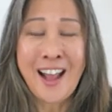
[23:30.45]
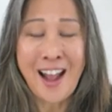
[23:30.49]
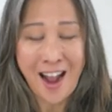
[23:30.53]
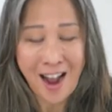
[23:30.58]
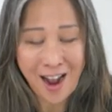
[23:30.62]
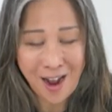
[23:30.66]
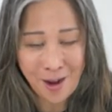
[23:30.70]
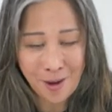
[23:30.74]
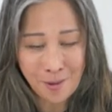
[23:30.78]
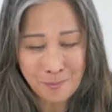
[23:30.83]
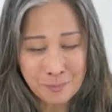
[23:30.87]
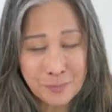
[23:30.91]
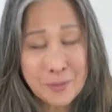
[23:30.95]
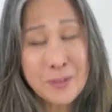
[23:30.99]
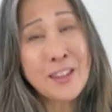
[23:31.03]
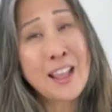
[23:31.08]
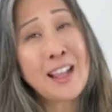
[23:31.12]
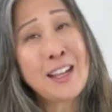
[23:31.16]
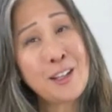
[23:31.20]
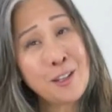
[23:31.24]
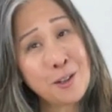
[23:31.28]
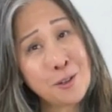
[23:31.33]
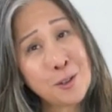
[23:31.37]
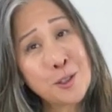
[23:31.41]

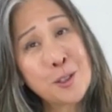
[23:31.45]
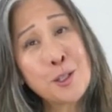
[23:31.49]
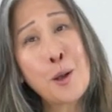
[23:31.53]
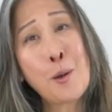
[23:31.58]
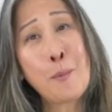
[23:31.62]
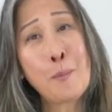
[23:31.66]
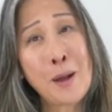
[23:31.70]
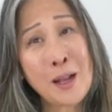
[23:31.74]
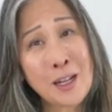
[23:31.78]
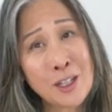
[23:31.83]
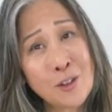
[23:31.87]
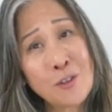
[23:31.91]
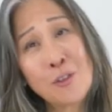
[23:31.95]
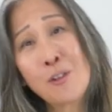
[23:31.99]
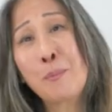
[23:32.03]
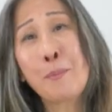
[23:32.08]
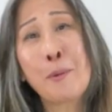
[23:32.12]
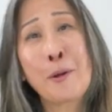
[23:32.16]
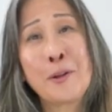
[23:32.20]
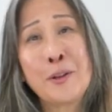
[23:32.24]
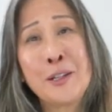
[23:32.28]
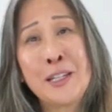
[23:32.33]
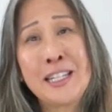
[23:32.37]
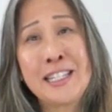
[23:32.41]
Thank you so much for
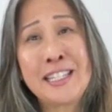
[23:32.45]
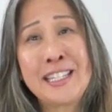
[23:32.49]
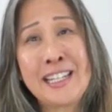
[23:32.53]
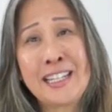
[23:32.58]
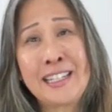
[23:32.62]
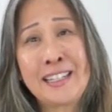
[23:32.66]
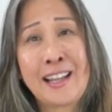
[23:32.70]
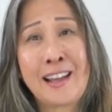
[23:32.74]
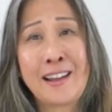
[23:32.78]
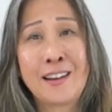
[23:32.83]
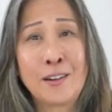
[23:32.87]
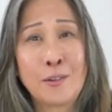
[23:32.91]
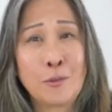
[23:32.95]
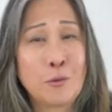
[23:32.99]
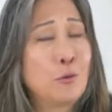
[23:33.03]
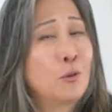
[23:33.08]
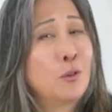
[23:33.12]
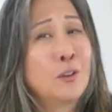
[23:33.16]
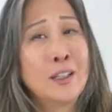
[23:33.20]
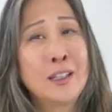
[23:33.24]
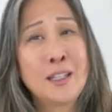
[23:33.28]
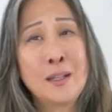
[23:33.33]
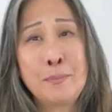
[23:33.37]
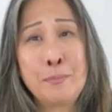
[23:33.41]
purchasing that
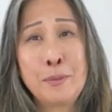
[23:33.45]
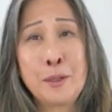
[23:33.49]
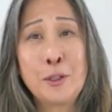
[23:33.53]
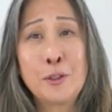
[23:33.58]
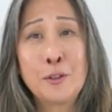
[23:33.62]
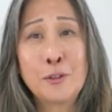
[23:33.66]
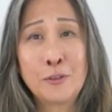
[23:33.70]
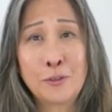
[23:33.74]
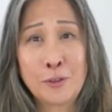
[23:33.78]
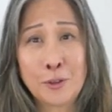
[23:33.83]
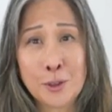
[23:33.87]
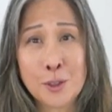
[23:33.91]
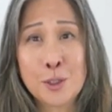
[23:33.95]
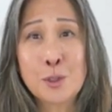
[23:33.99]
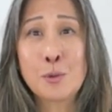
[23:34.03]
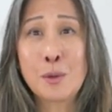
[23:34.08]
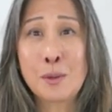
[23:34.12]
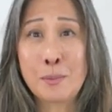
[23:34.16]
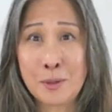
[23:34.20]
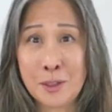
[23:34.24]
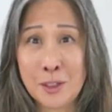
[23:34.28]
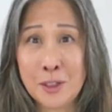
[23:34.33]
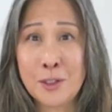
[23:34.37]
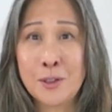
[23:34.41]
really beautiful
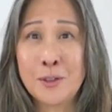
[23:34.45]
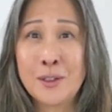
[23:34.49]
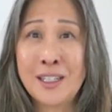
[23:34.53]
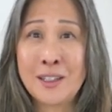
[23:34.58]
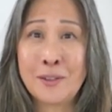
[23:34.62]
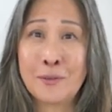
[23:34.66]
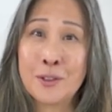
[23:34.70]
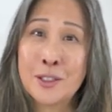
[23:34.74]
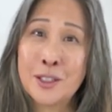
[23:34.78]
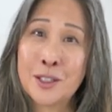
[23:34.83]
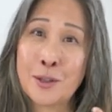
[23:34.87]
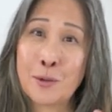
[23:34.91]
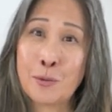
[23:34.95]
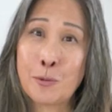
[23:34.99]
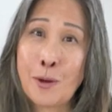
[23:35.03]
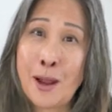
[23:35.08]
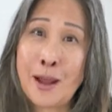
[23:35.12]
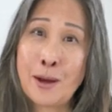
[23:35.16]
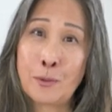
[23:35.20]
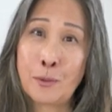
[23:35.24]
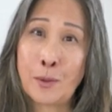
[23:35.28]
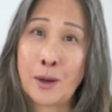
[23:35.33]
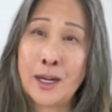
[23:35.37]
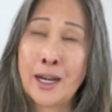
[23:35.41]
swimsuit. It was the
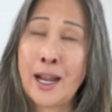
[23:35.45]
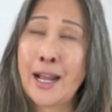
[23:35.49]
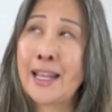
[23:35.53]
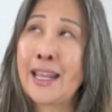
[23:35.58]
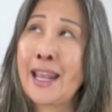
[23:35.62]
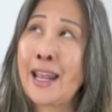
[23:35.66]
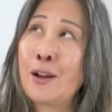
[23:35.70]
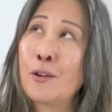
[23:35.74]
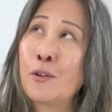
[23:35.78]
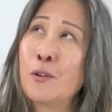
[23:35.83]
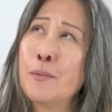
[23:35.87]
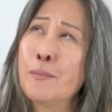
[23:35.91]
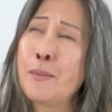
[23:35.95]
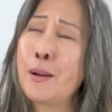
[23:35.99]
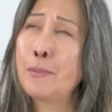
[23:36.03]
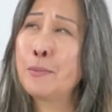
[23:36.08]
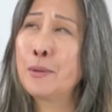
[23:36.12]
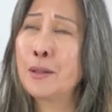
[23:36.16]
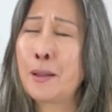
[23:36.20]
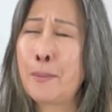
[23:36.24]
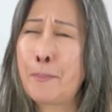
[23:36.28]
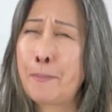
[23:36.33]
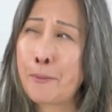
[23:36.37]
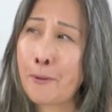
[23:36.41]
red one. I can't remember
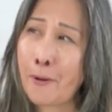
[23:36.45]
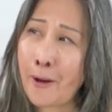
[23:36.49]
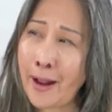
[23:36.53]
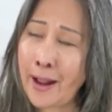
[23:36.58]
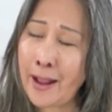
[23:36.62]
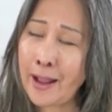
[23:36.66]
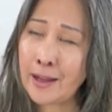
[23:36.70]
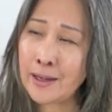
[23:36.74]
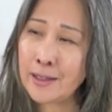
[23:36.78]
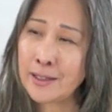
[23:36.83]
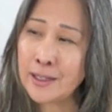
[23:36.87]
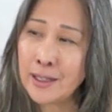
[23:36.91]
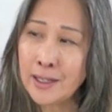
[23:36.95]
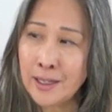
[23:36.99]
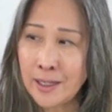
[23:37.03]
the brand.